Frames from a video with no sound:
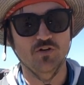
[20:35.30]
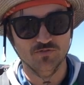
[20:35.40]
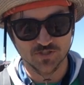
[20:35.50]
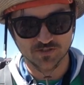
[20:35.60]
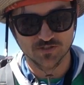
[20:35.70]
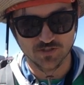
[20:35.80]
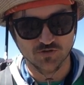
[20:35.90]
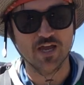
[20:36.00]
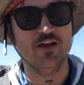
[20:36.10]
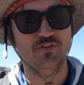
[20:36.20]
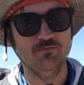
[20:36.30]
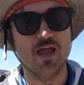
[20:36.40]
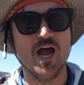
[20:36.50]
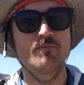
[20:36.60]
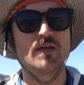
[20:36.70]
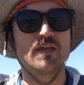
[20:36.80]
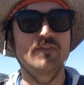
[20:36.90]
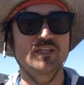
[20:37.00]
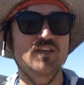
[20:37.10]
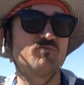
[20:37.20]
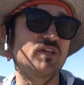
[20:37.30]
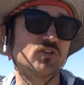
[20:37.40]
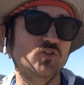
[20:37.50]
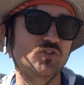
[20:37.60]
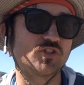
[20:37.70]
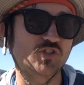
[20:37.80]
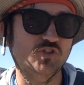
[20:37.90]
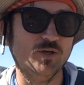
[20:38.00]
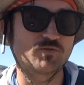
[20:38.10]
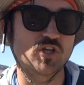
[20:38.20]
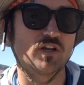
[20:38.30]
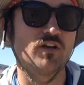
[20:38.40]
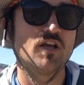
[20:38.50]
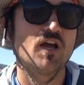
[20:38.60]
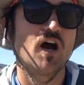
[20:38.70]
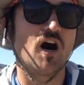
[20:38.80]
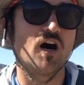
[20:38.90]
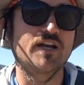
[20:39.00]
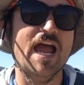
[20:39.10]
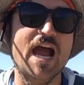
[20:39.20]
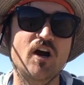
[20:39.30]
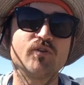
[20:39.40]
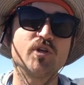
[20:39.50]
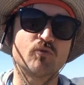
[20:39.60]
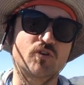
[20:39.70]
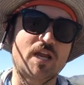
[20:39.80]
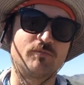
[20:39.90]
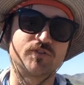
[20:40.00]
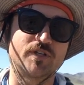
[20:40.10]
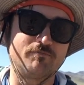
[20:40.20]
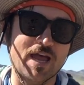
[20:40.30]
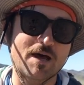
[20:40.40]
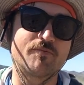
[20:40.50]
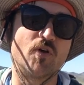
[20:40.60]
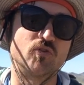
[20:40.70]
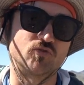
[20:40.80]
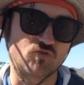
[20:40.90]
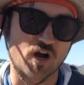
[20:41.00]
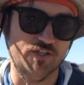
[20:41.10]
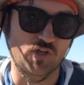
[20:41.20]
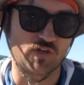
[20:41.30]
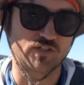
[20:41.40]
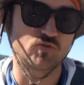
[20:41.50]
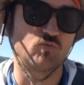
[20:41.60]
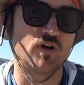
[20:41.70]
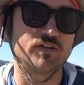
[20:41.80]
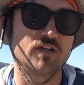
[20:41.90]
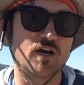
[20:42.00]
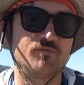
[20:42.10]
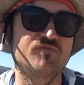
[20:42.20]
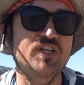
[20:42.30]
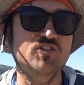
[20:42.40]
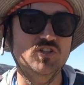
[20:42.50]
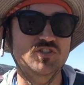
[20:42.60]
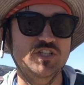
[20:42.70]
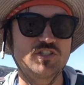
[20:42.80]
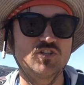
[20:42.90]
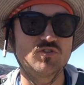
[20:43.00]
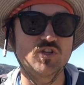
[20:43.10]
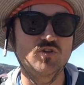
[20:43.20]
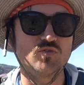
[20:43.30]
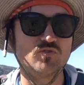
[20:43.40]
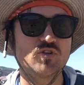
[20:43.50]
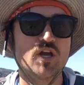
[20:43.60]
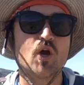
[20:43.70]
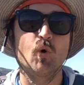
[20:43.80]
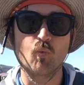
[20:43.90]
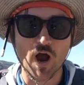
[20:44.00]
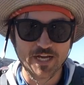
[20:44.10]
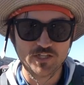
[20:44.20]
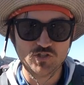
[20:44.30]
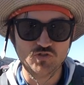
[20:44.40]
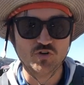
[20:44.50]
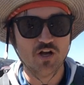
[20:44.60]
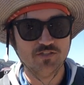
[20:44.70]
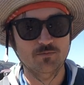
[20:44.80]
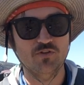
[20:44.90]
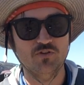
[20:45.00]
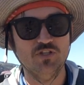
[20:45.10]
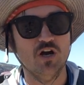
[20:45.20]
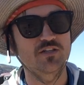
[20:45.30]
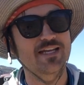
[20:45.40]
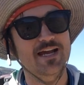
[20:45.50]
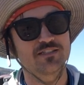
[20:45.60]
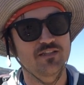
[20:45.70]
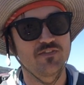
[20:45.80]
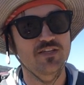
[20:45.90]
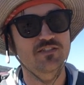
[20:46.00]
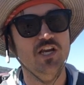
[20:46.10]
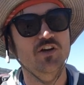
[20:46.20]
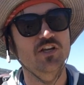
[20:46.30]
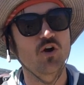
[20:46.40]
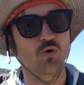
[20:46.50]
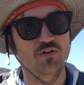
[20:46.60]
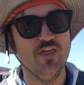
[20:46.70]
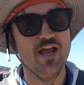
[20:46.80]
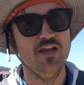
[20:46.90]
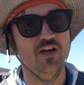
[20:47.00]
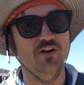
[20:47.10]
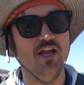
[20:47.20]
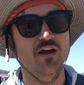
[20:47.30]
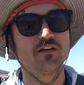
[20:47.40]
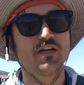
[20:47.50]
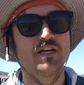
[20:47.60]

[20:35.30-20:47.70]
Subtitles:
just you have your map, and then give me a little description on how you were able to map those rock units. What features did you use? Why did you draw some of those contacts in this area or that area?